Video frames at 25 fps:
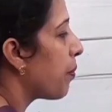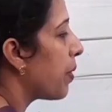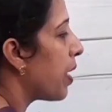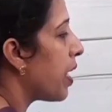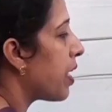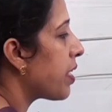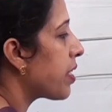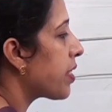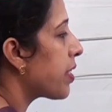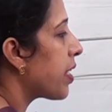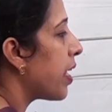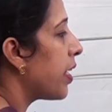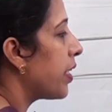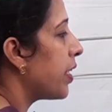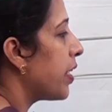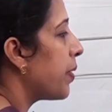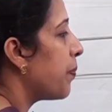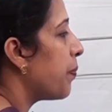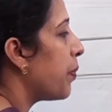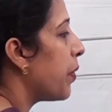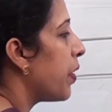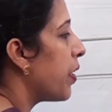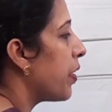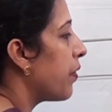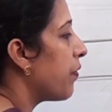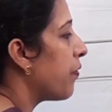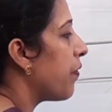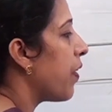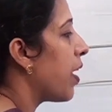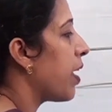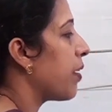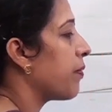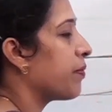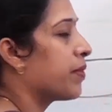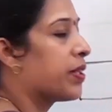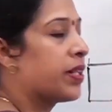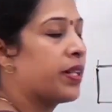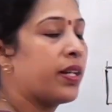plus
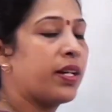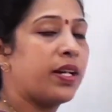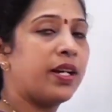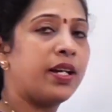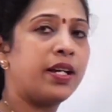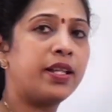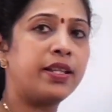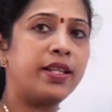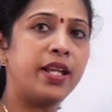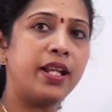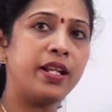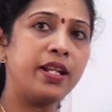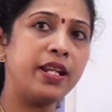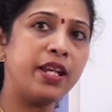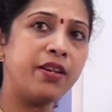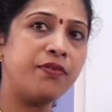30.5. Then